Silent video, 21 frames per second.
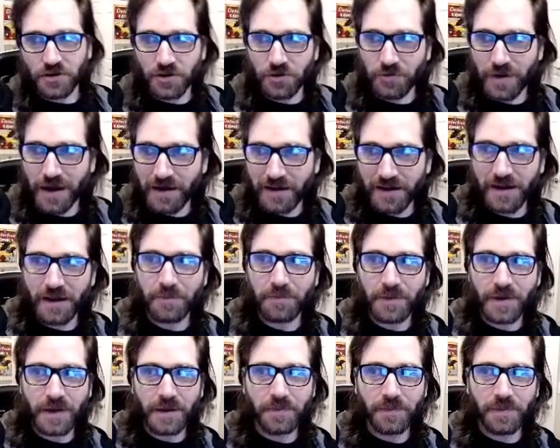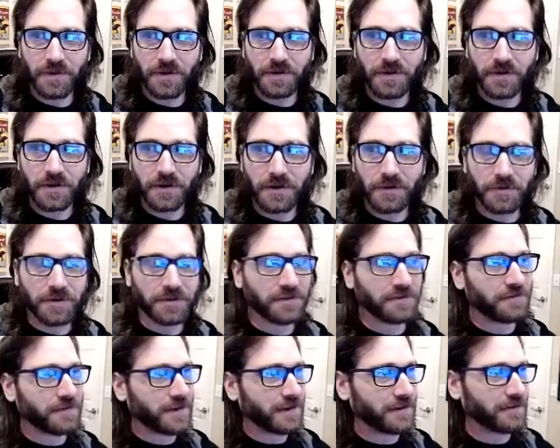you're rounding up people with a
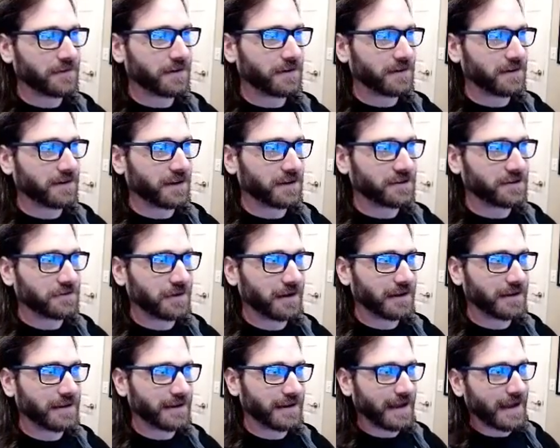fever in Australia.